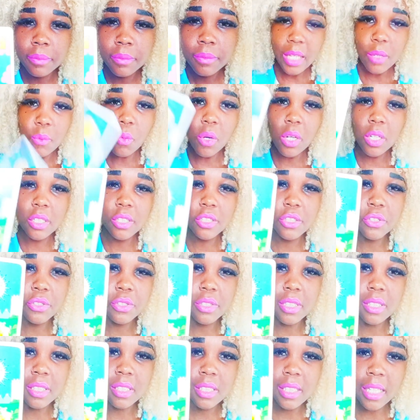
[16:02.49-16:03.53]
They wanted you
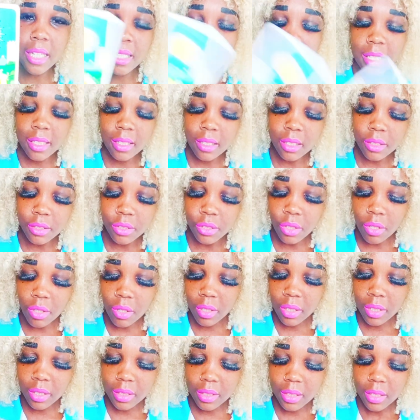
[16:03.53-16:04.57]
to stay in the
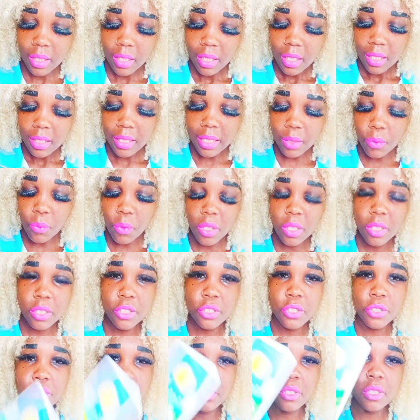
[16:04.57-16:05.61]
dark. They wanted you